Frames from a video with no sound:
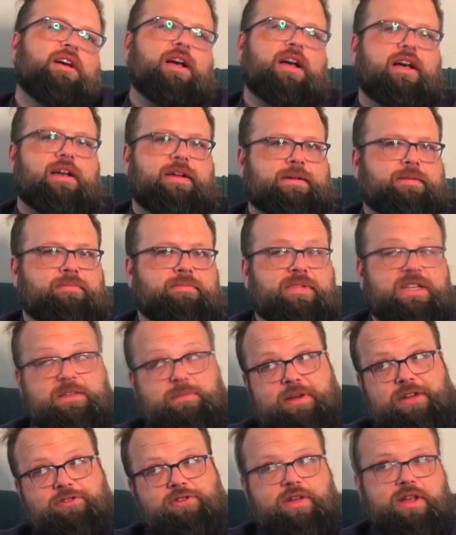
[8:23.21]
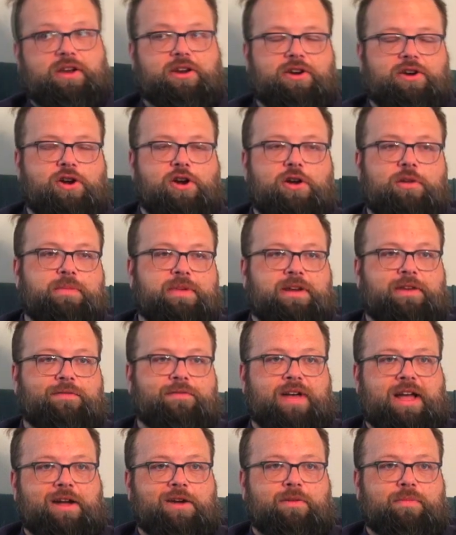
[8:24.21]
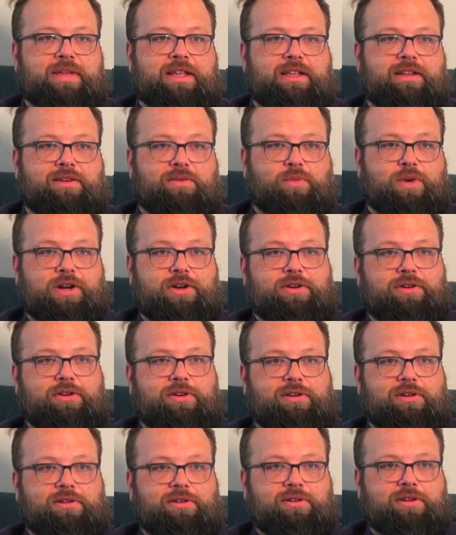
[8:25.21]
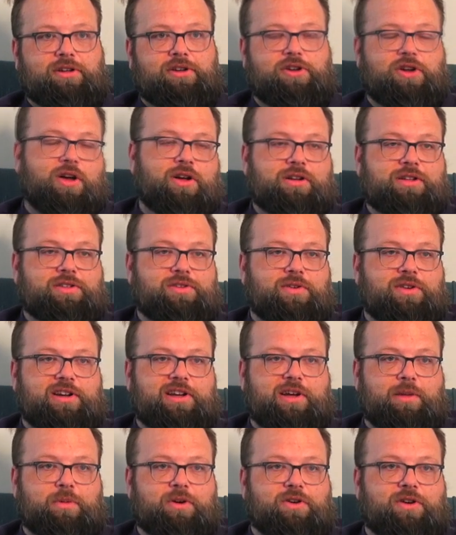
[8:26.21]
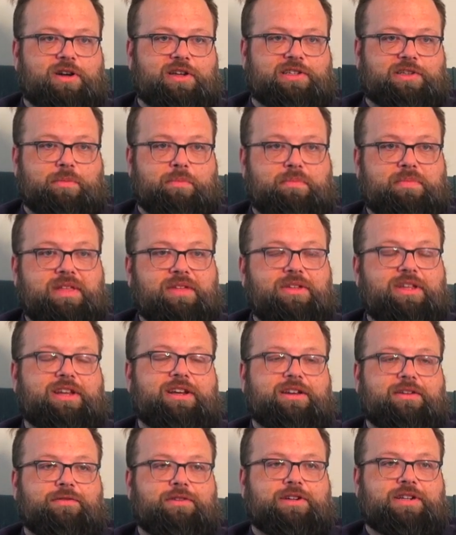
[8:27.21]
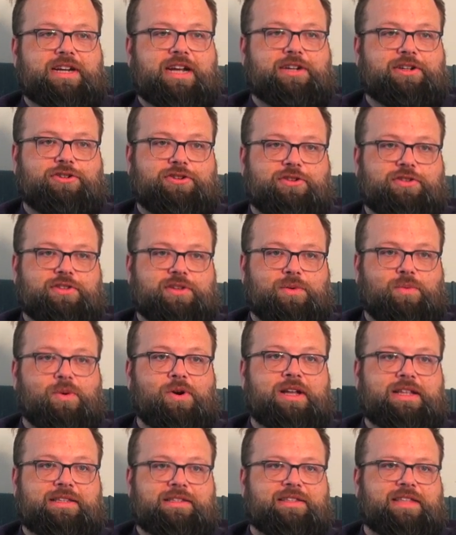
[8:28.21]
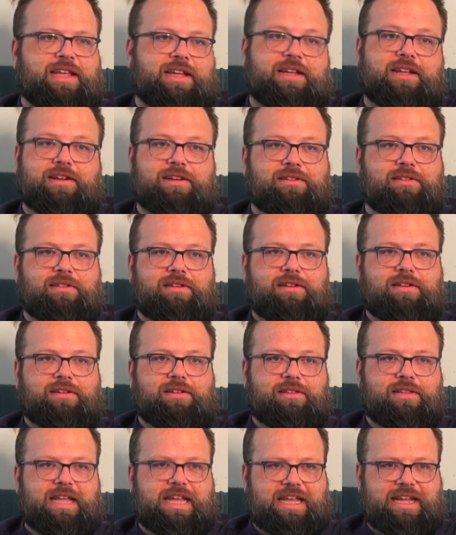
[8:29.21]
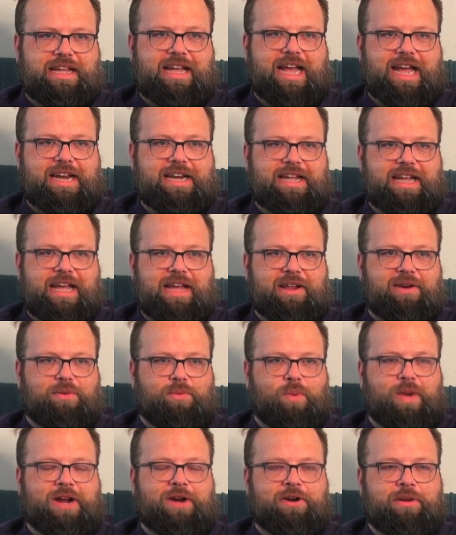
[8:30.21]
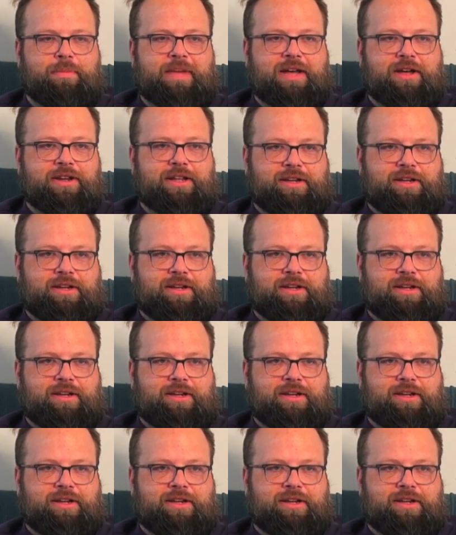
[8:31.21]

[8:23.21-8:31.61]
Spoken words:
Especially in an urban environment where a dog is going to come across a million different textures at once, they can kind of get weird about